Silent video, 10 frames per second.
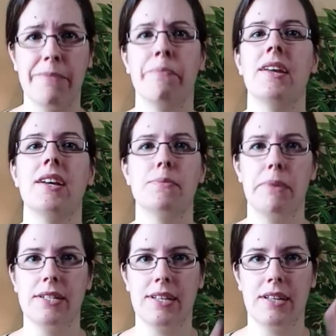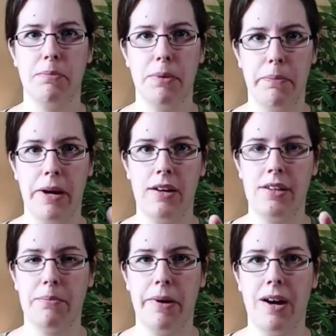It's basically preparing the
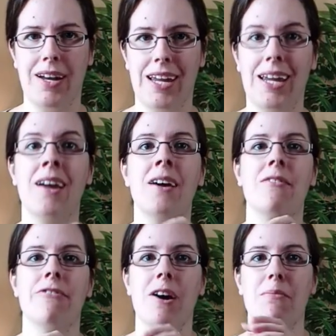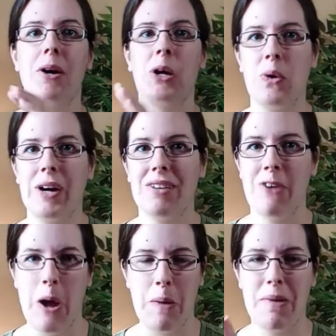body from going
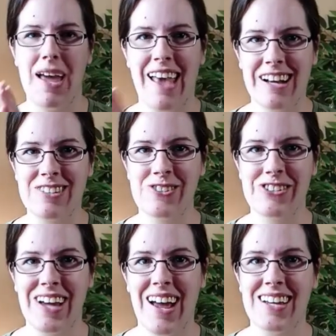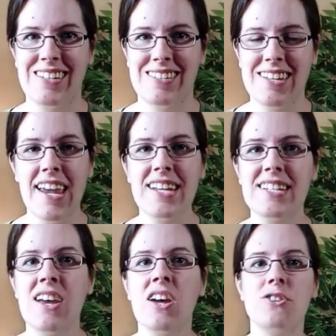from an exercise
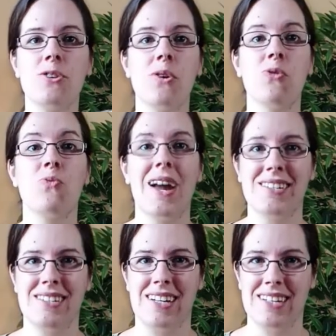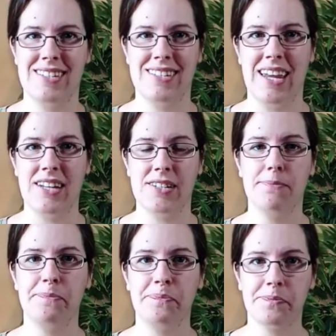state to a resting state.
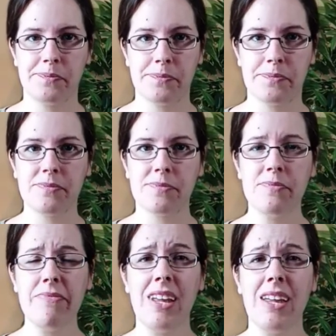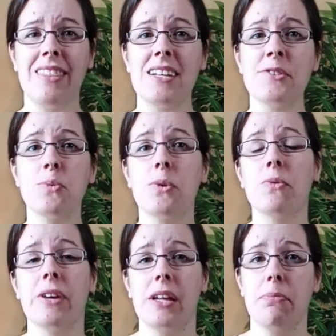This will
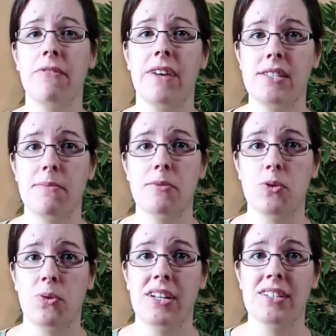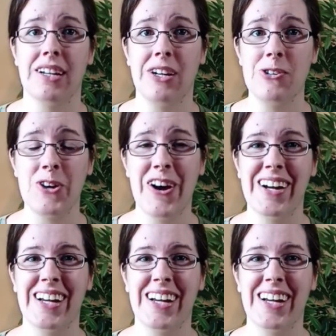really prevent some soreness in your dog,